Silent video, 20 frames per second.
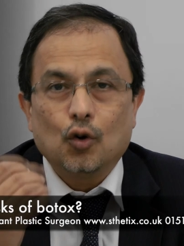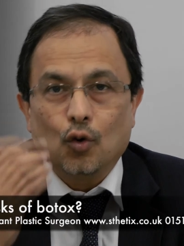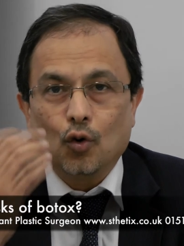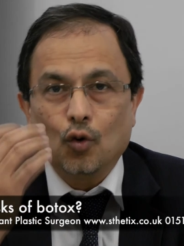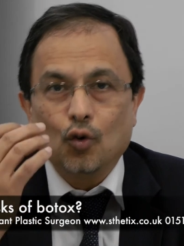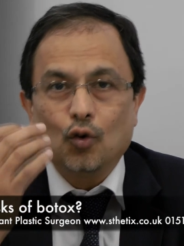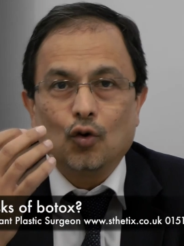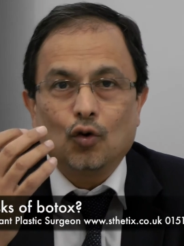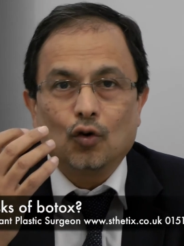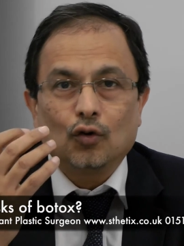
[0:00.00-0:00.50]

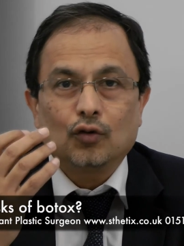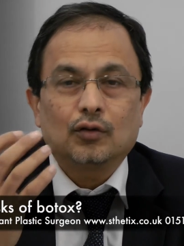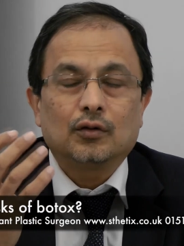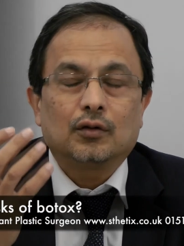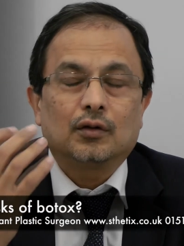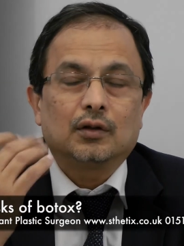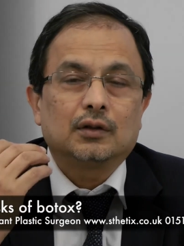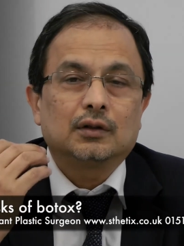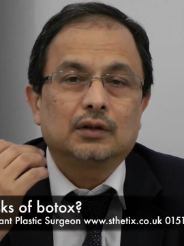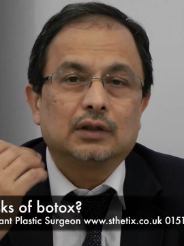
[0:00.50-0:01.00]
or
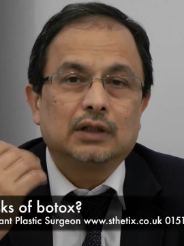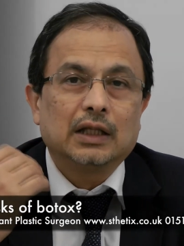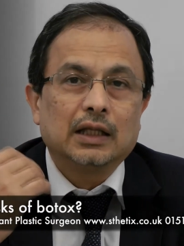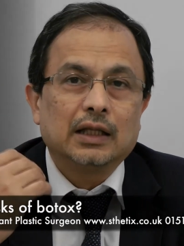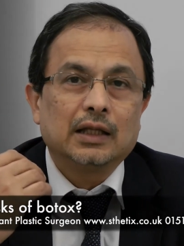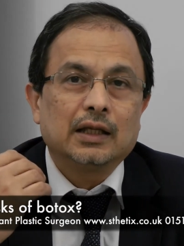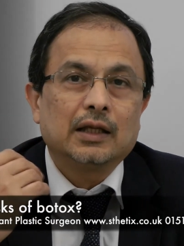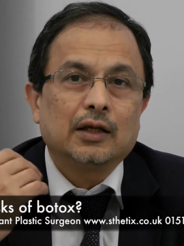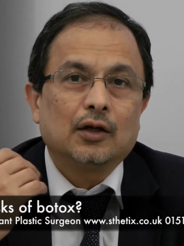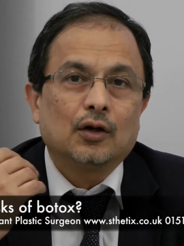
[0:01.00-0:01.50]

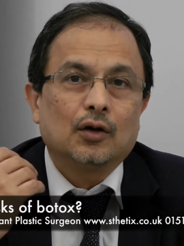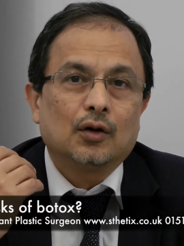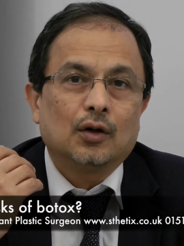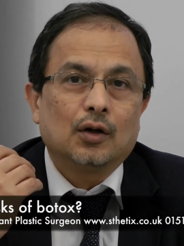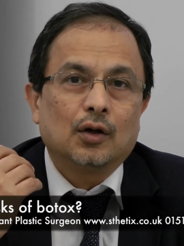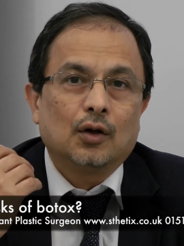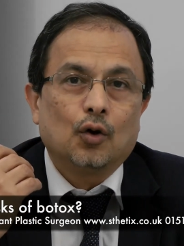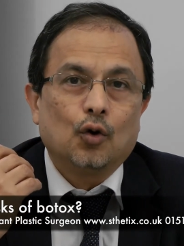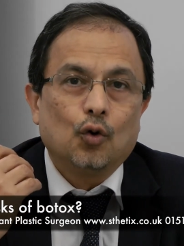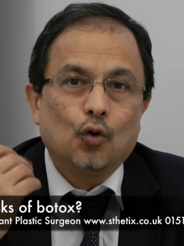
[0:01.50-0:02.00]
the
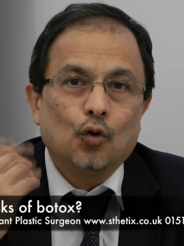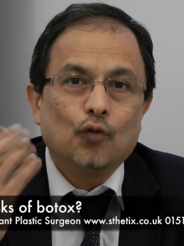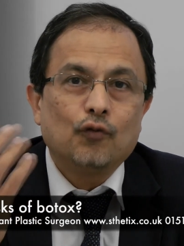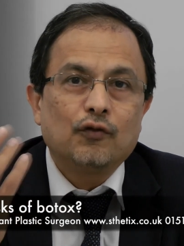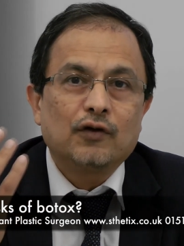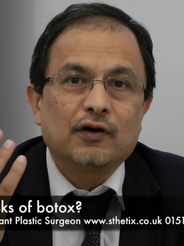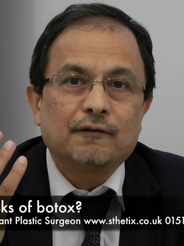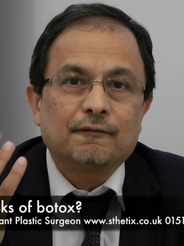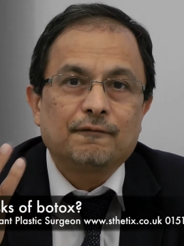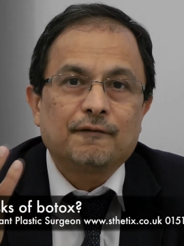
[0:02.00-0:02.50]

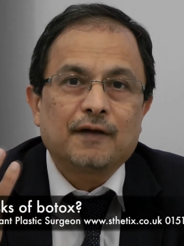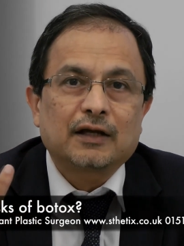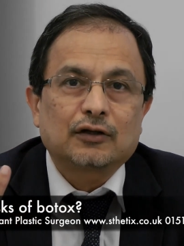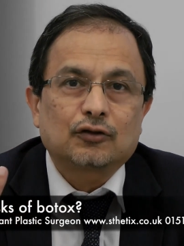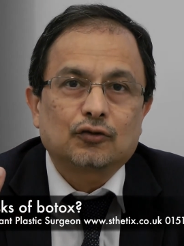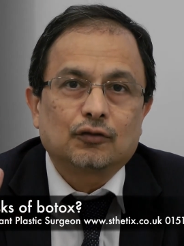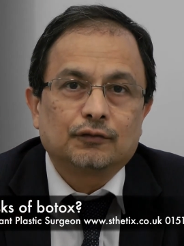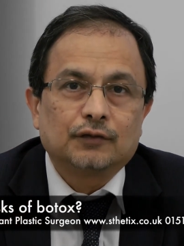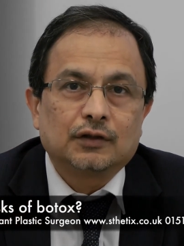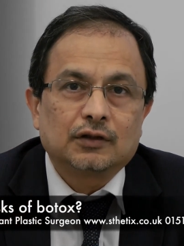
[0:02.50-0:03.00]
over
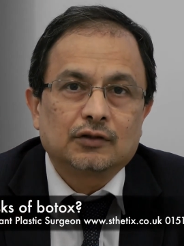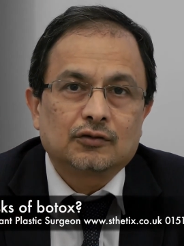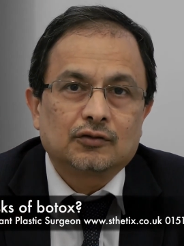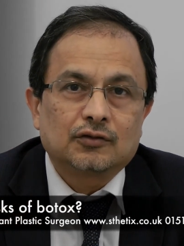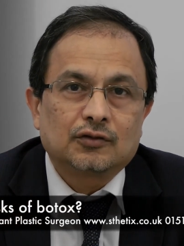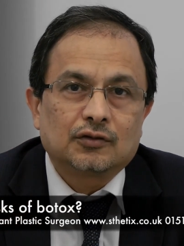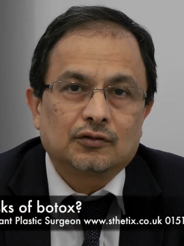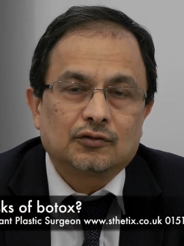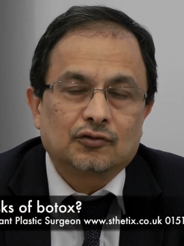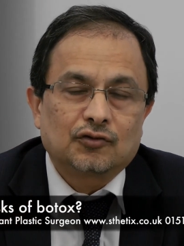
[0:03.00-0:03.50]
effect of the
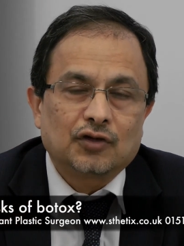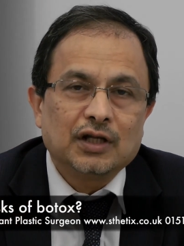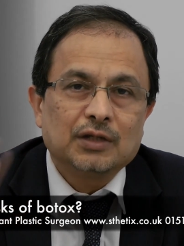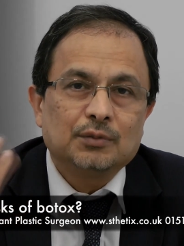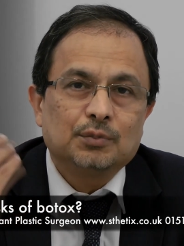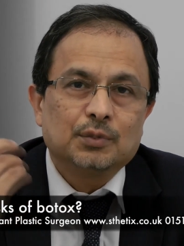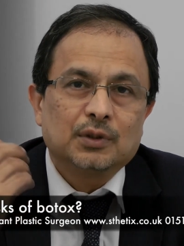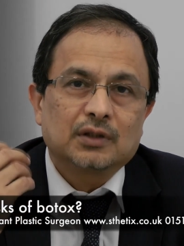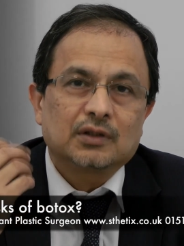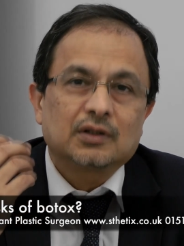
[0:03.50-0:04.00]

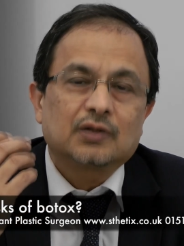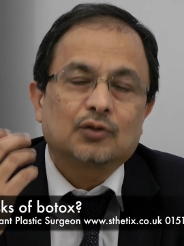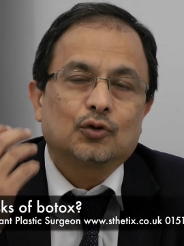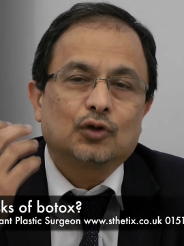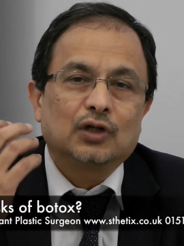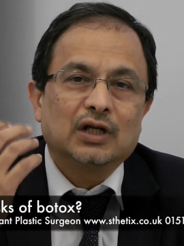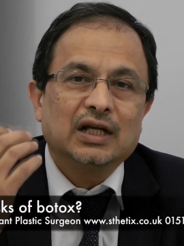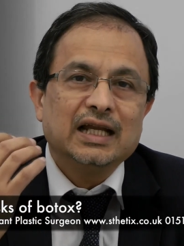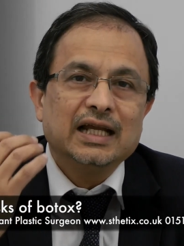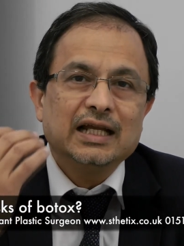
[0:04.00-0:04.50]
treatment
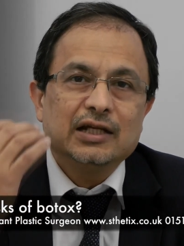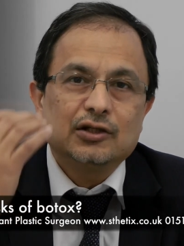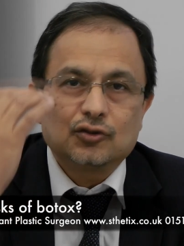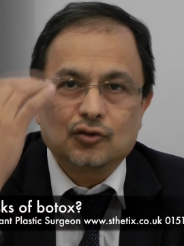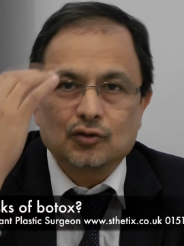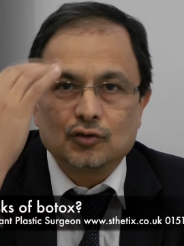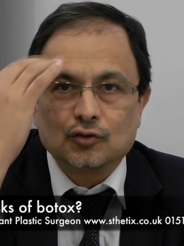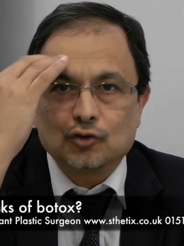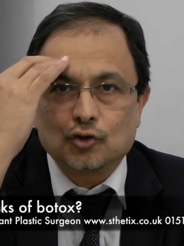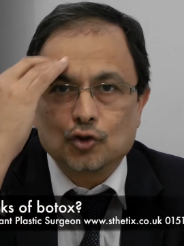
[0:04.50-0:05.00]
could lead
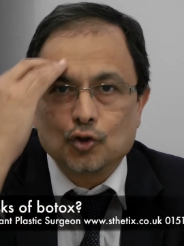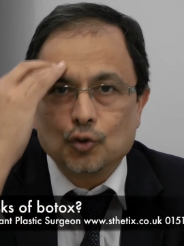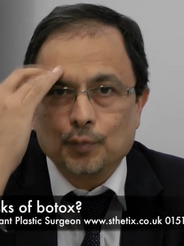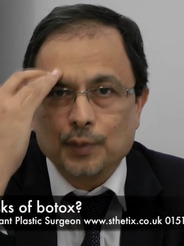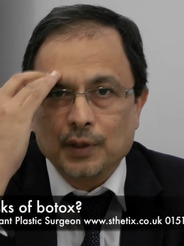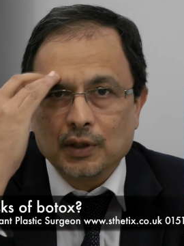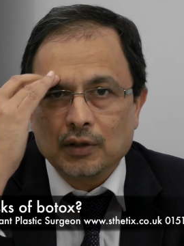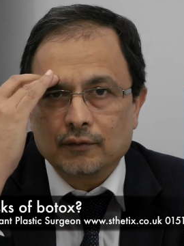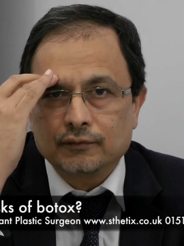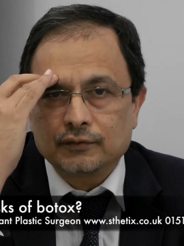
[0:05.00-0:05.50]
to
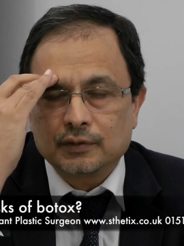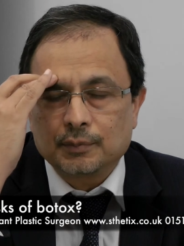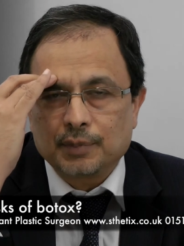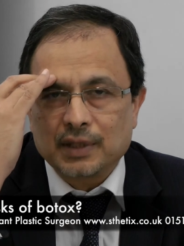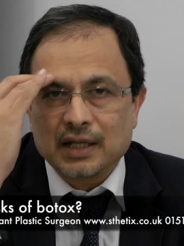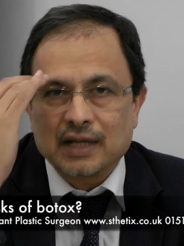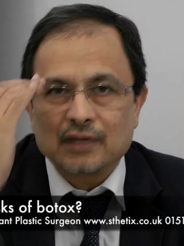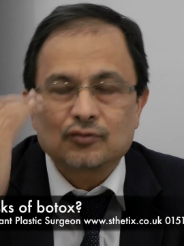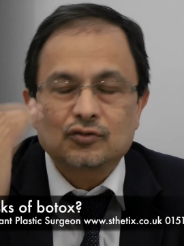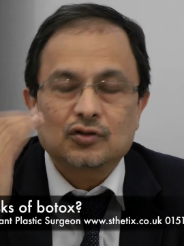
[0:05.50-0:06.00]
drooping of the
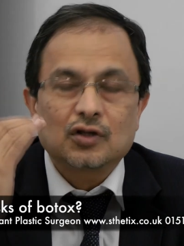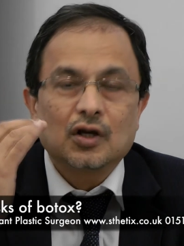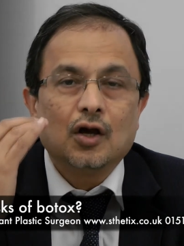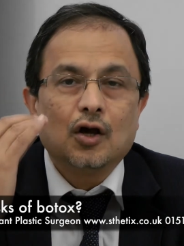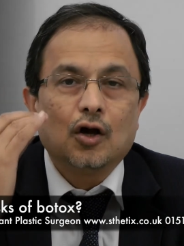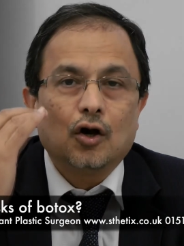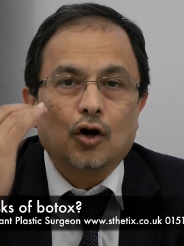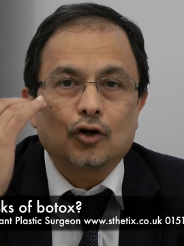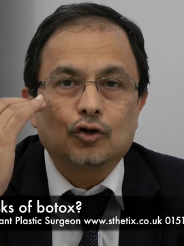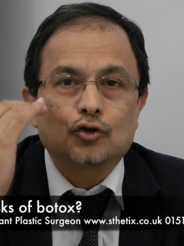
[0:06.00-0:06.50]
brows
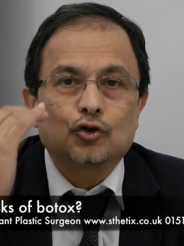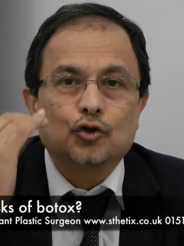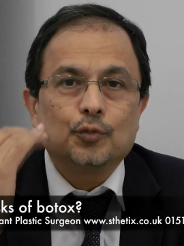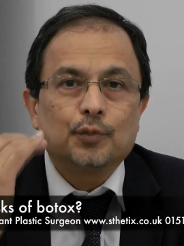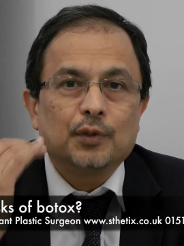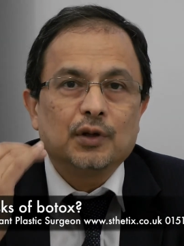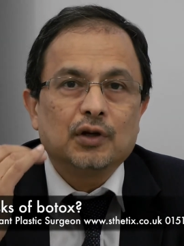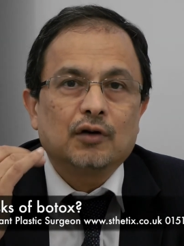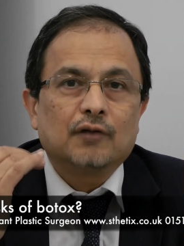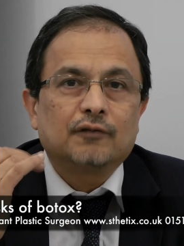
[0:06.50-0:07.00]
or
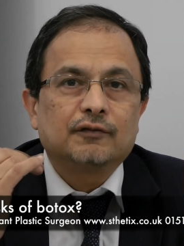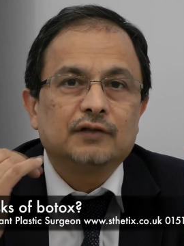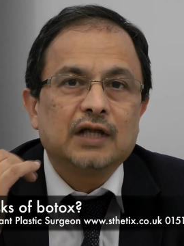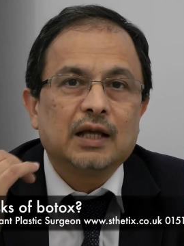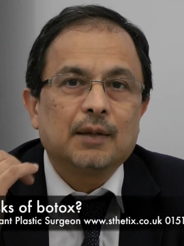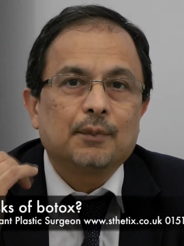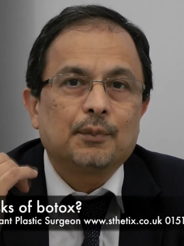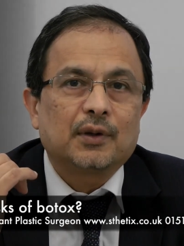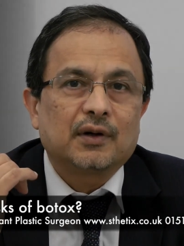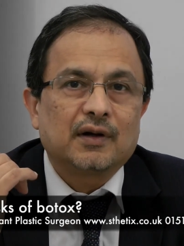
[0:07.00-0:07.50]
drooping of
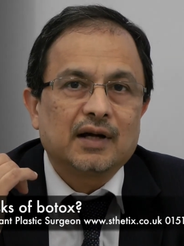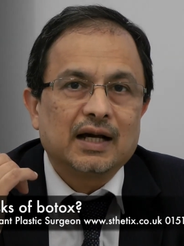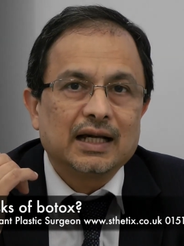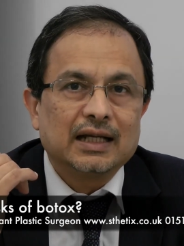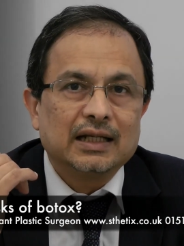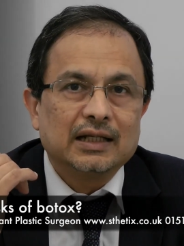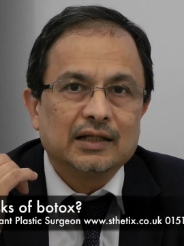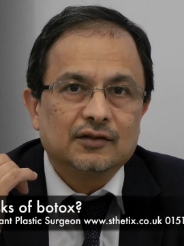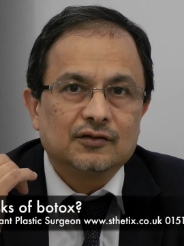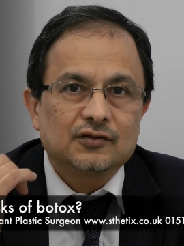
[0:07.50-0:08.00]
the upper
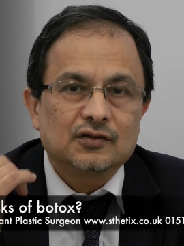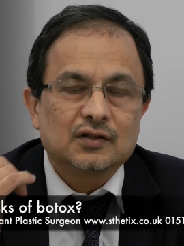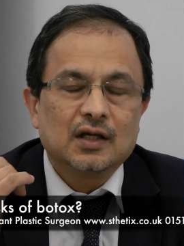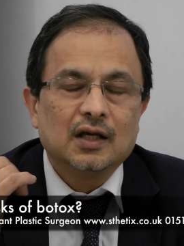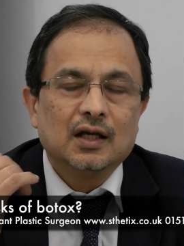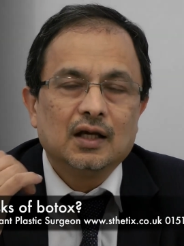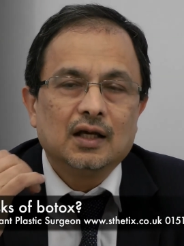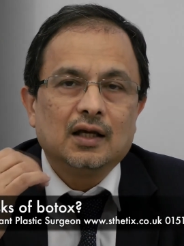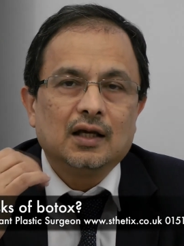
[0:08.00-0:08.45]
eyelids.